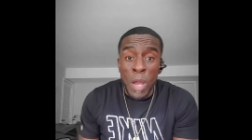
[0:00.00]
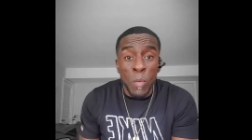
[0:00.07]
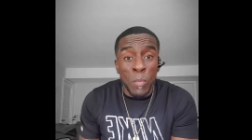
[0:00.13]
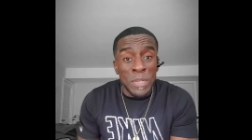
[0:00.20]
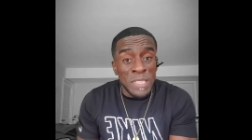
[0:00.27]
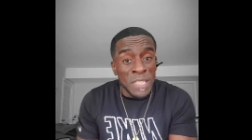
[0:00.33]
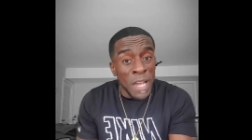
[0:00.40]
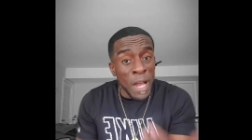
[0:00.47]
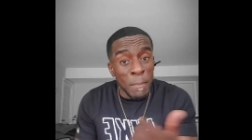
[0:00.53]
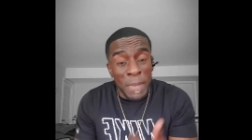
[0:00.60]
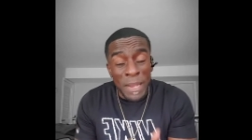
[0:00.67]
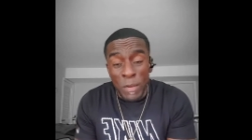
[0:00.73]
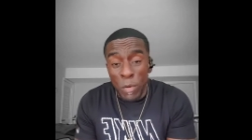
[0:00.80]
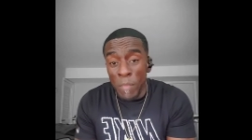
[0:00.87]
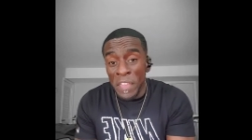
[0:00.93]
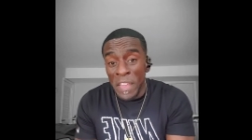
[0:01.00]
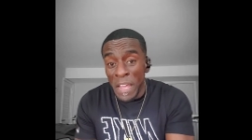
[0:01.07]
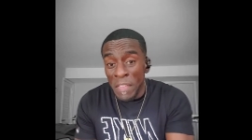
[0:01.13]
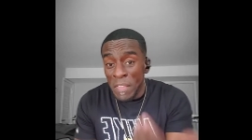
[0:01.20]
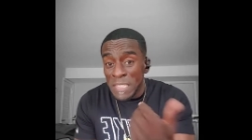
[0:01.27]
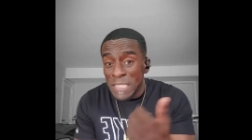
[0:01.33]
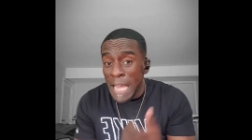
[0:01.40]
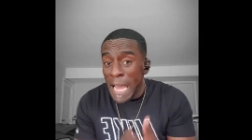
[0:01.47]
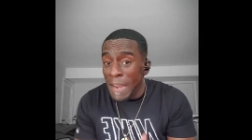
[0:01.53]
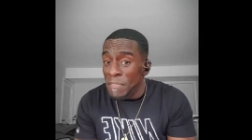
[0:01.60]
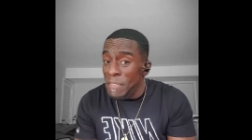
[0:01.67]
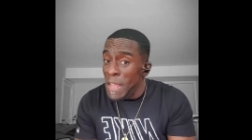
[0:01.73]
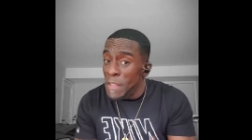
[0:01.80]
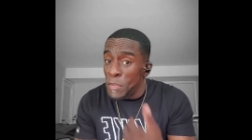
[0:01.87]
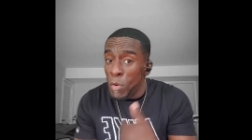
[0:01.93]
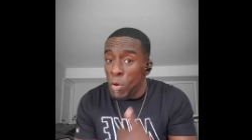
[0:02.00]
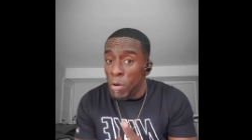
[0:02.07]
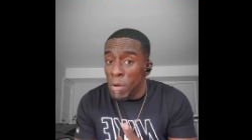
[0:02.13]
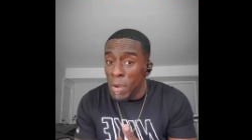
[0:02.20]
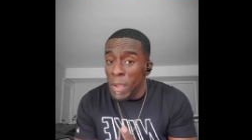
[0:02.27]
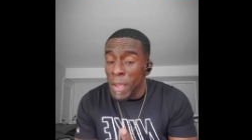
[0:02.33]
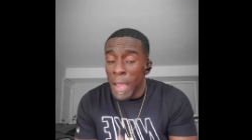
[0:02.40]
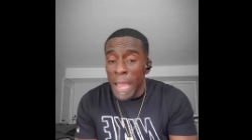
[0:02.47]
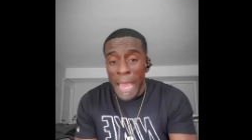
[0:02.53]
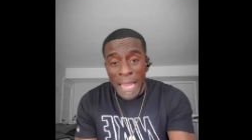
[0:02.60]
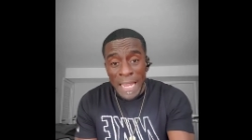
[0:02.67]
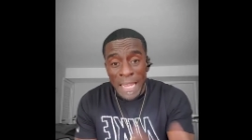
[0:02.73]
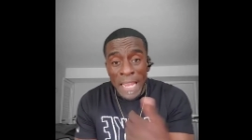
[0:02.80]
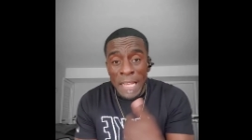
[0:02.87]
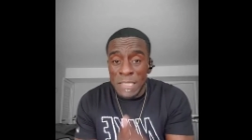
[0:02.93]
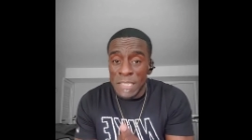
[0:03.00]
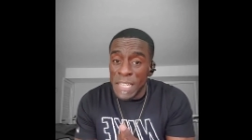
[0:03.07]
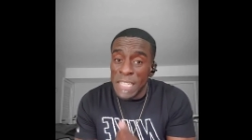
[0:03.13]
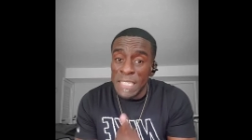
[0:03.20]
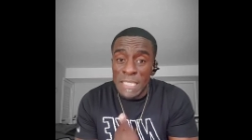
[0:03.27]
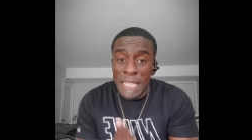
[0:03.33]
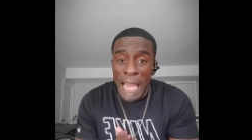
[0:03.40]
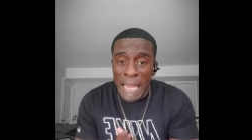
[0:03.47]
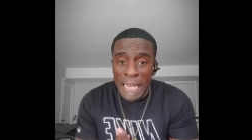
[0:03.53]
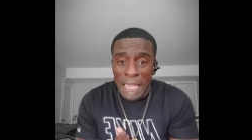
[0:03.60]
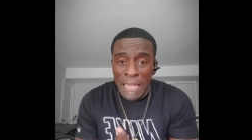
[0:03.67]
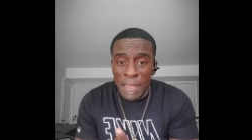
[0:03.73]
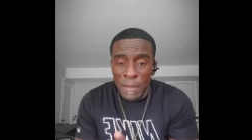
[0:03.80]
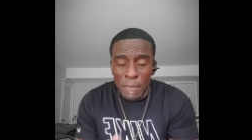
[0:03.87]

was come in on the other side of that door and get to his daddy.